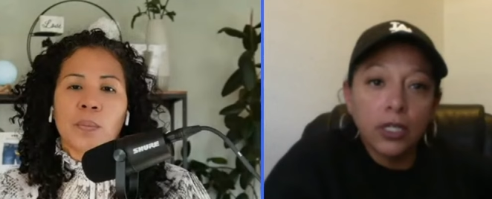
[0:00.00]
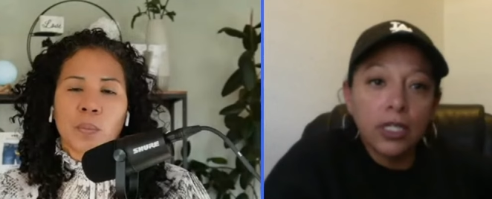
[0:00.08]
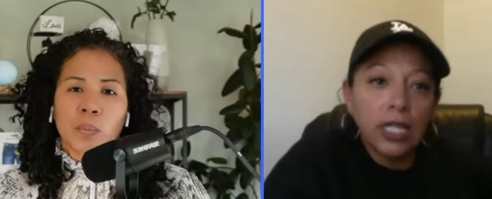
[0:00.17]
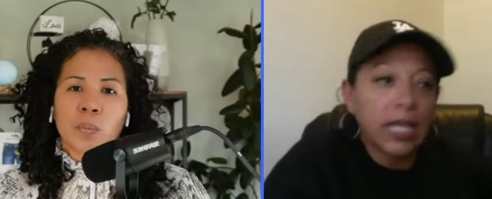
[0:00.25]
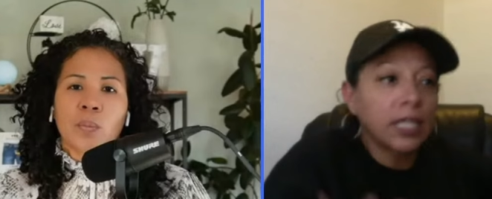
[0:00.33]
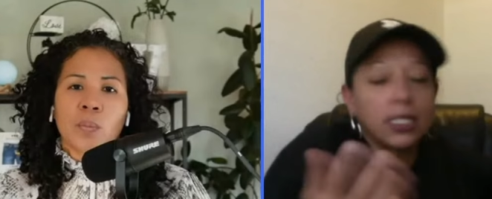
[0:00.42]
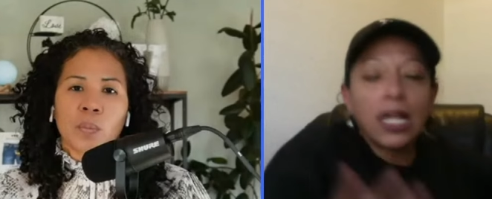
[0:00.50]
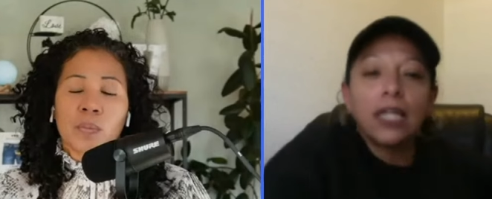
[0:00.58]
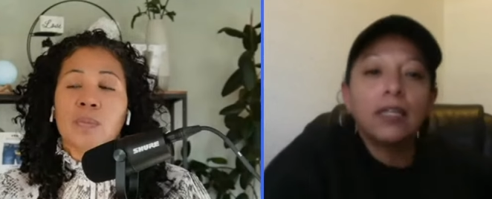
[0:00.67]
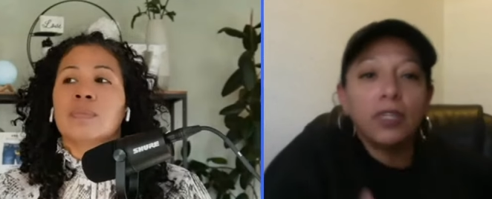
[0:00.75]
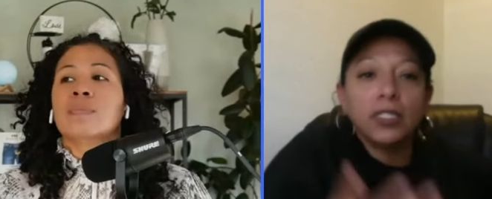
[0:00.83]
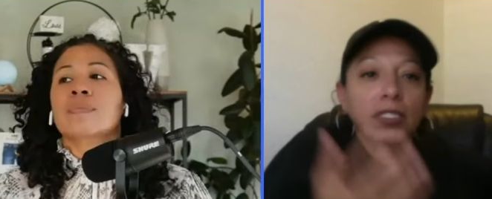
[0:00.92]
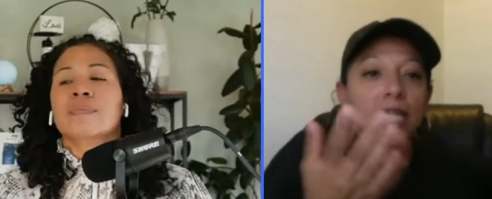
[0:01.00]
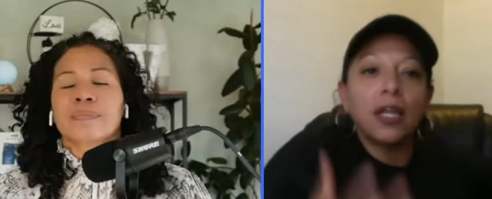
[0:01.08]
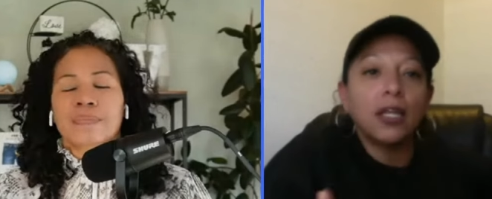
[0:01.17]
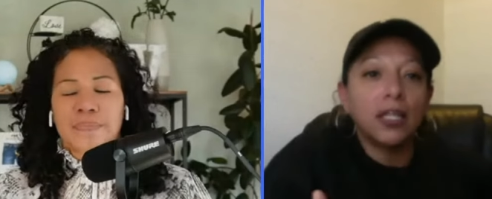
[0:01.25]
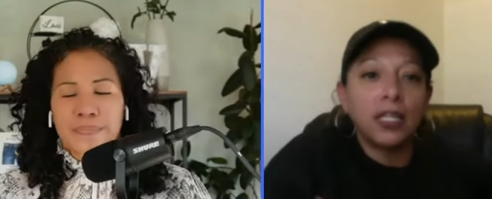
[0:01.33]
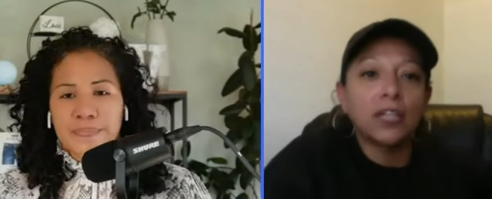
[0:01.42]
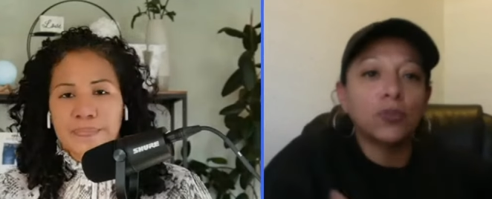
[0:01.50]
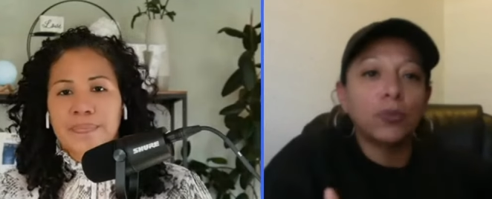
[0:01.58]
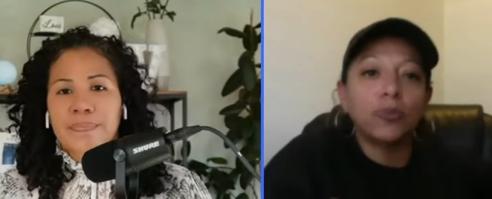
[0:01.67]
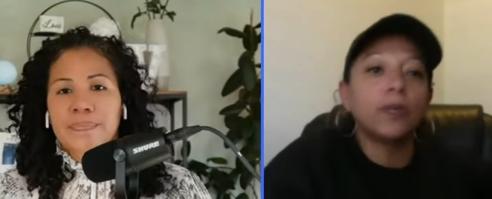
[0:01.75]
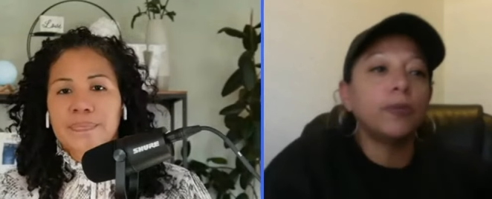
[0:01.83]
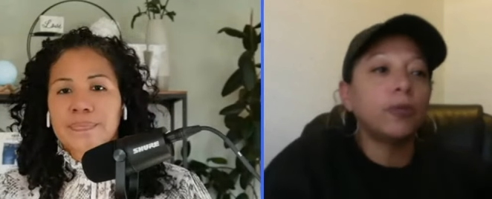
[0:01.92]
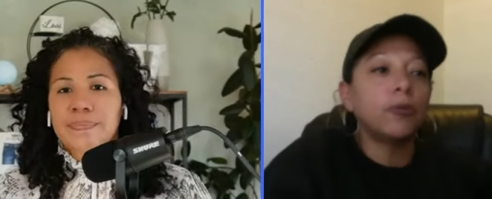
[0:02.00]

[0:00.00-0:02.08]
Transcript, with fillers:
Speaker 1: Like it's not even it's not and that's what some people don't